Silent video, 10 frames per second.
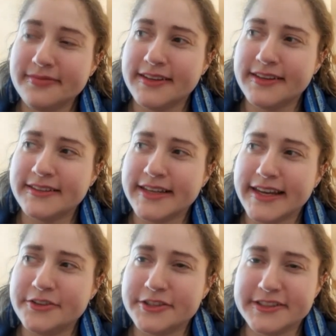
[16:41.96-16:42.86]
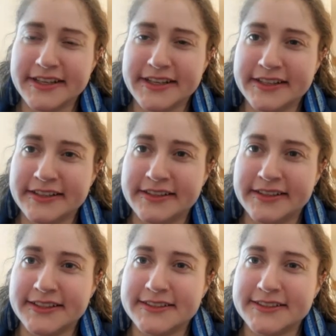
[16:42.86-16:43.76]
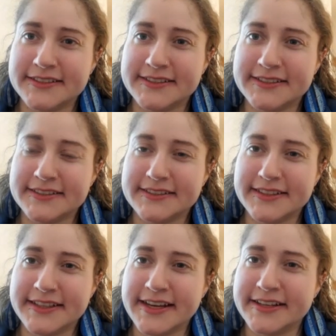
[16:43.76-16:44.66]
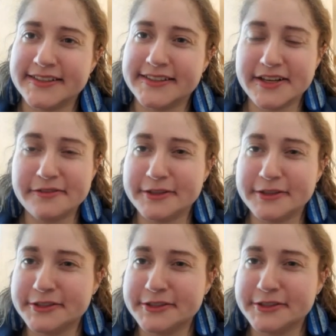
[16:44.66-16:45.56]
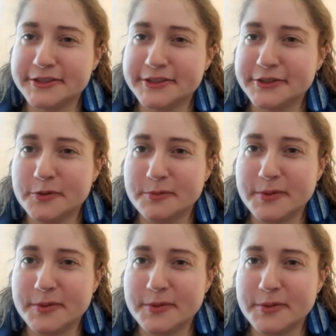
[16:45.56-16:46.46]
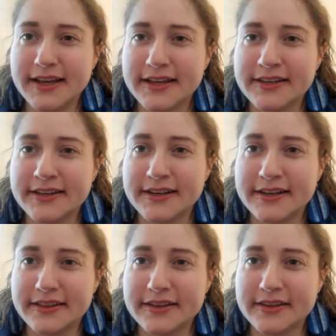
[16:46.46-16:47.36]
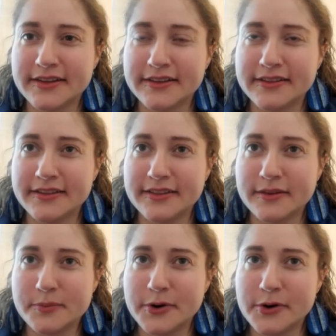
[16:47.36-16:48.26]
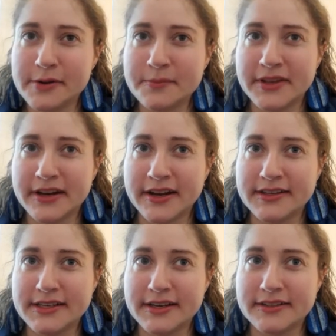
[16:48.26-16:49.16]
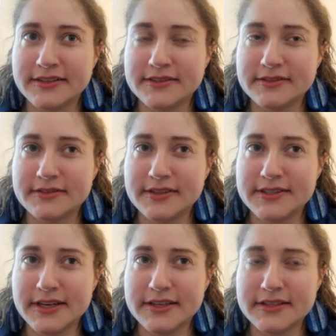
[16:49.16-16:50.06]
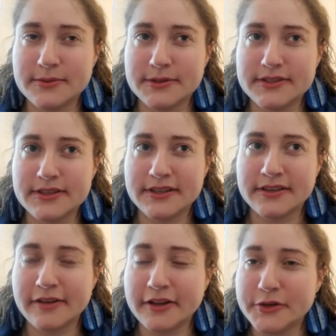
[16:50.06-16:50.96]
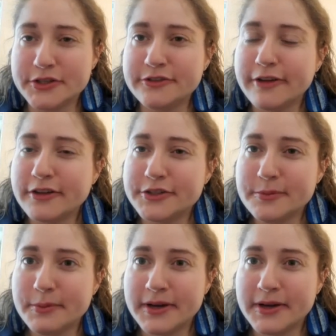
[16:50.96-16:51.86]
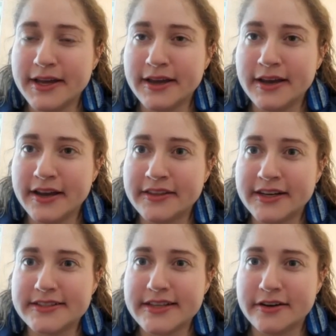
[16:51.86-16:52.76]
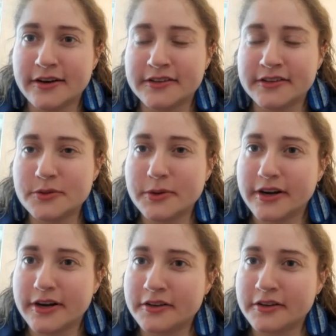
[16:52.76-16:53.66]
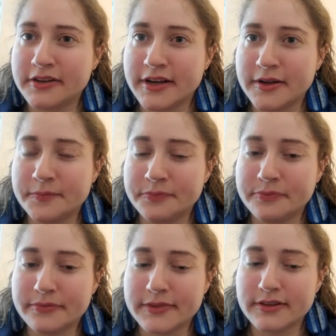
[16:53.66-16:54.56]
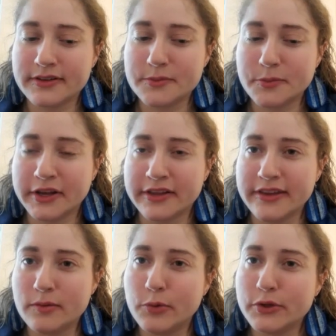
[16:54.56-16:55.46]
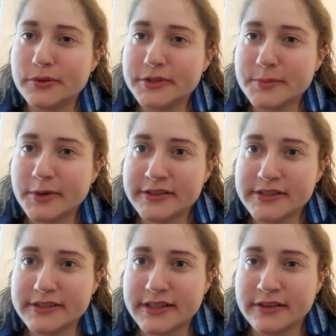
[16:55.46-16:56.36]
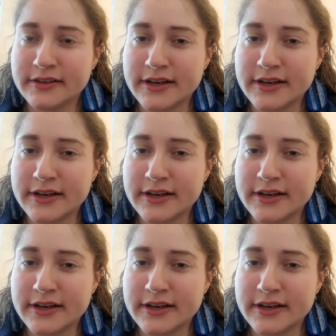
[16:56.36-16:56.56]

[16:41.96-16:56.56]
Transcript: like interesting and yeah, a diverse group of people. And the program that I did at the CDC was an evaluation fellowship, and then I stayed on to work on supporting the Ebola response in